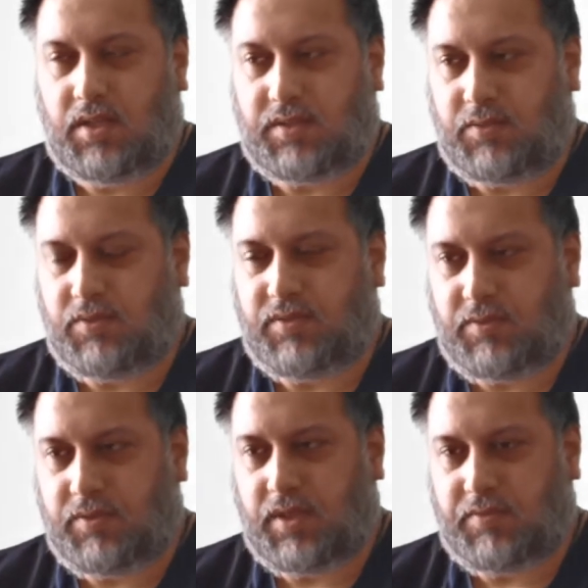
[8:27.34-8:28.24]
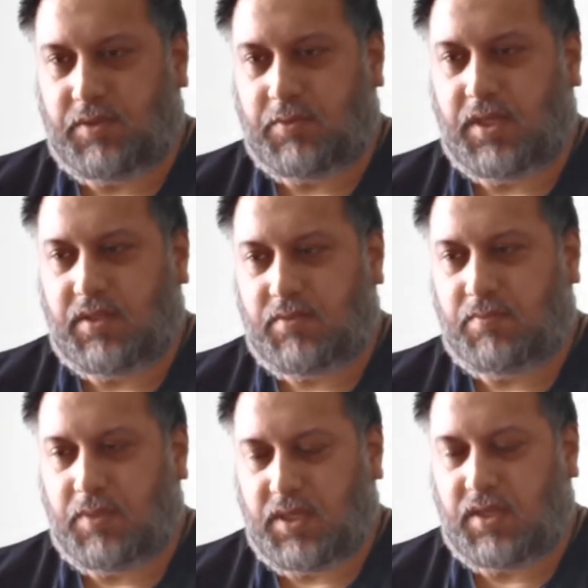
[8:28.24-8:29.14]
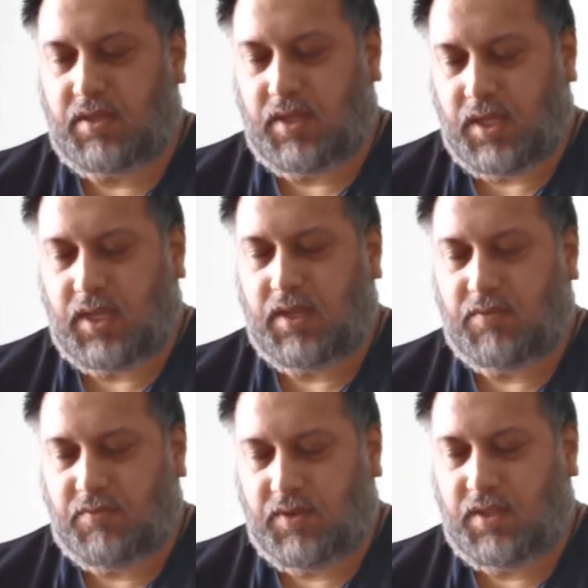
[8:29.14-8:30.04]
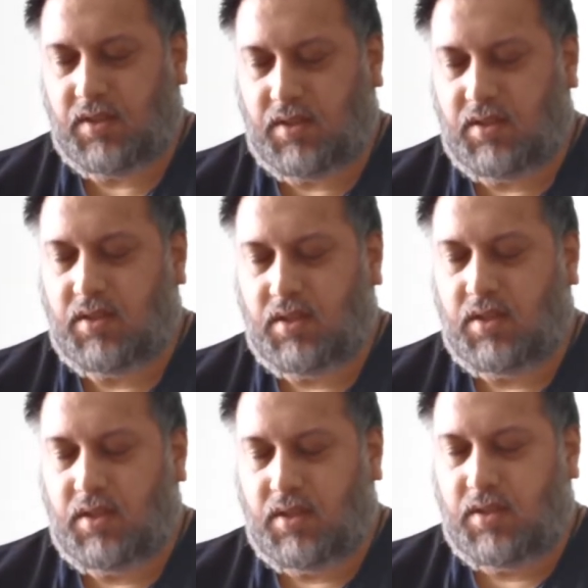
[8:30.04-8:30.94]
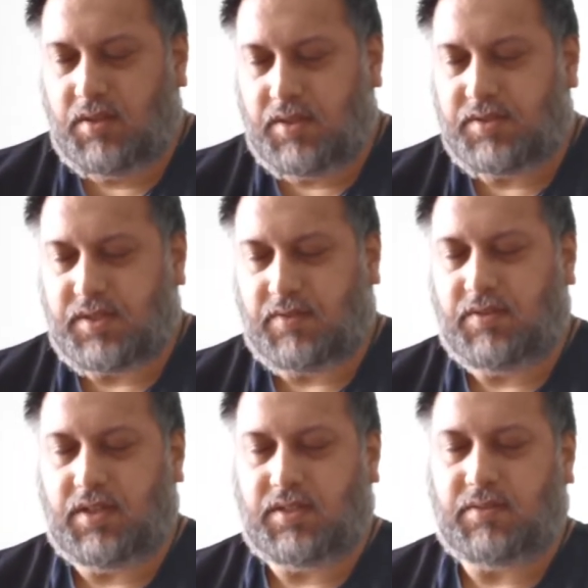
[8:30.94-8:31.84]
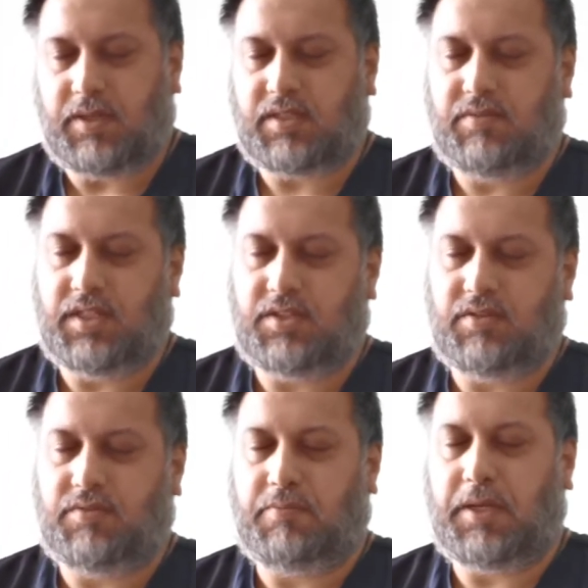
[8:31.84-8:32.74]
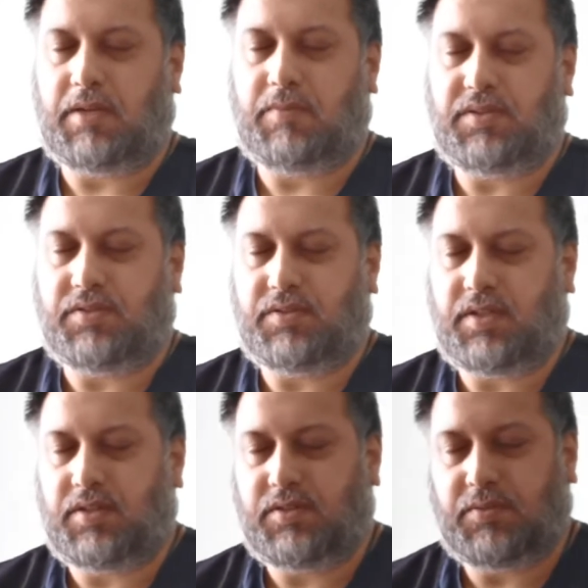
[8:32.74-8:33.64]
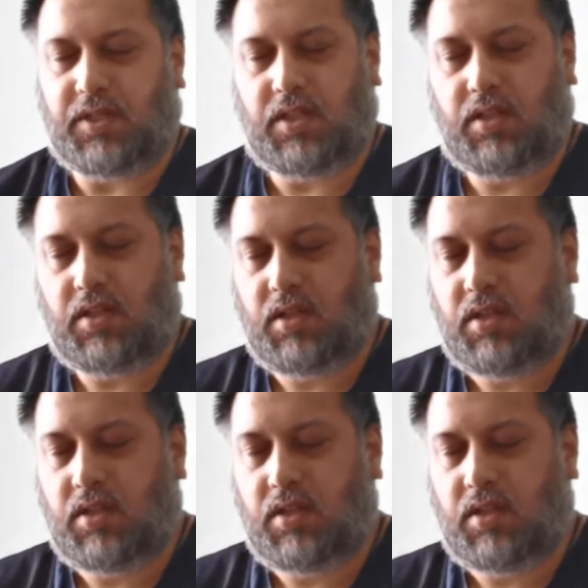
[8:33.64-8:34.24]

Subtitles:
as I would have done with a heavier weight, but I can feel there's definitely some activation of the back muscles there as well.